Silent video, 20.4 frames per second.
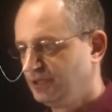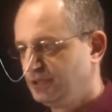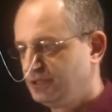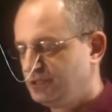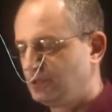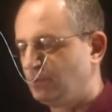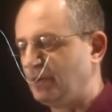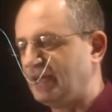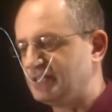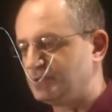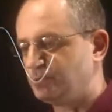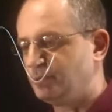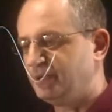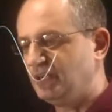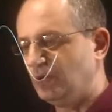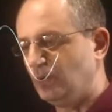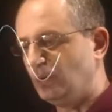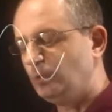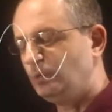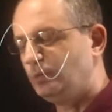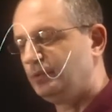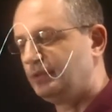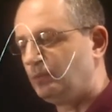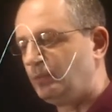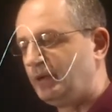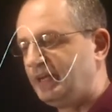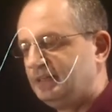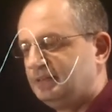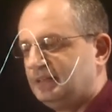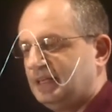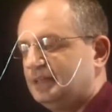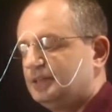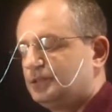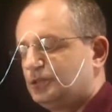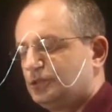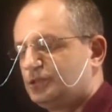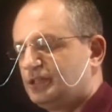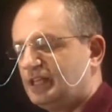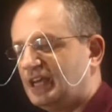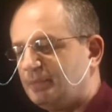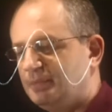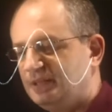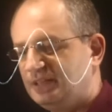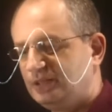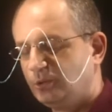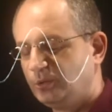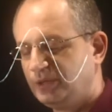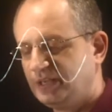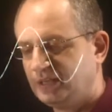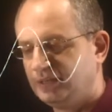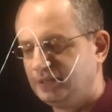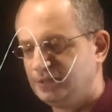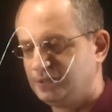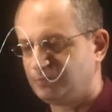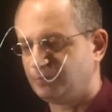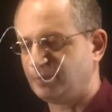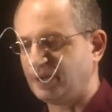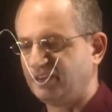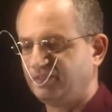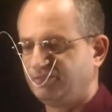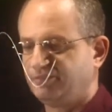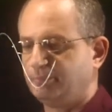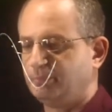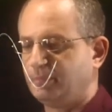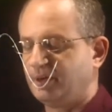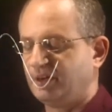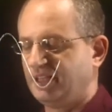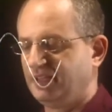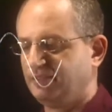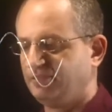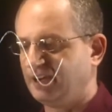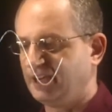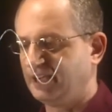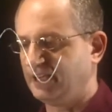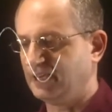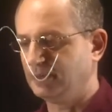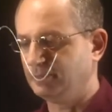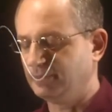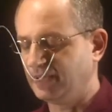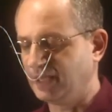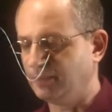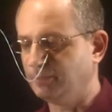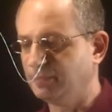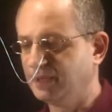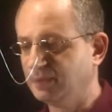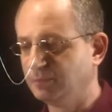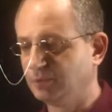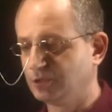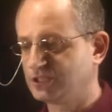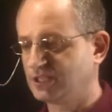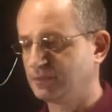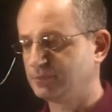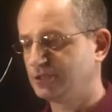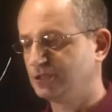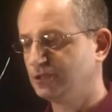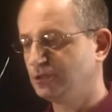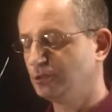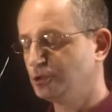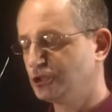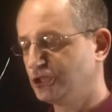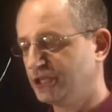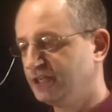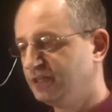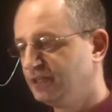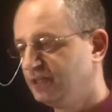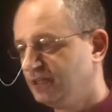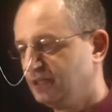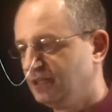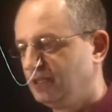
So as we know, the way it enters the Hamiltonian is via a minimal substitution.